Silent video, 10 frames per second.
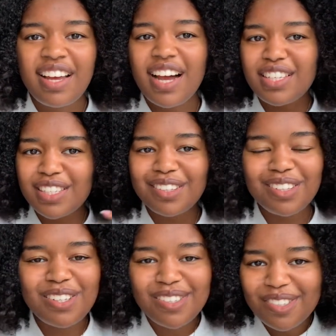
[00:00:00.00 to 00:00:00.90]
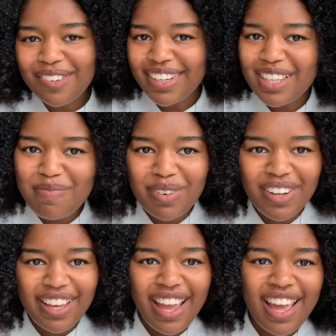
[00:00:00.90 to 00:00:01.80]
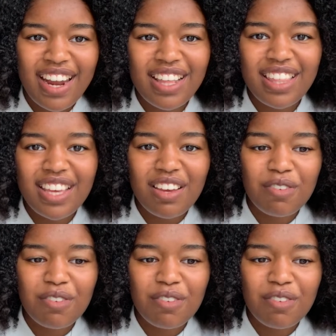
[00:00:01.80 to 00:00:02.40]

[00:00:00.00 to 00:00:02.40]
I still enjoyed the book, and I think